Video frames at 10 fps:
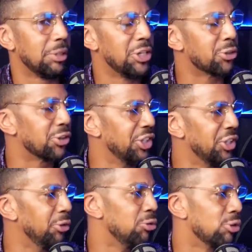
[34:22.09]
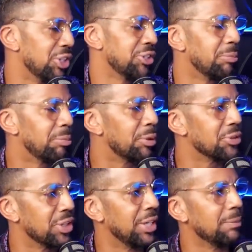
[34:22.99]
interested in nutrition per
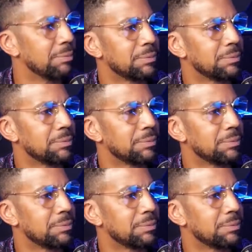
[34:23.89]
se,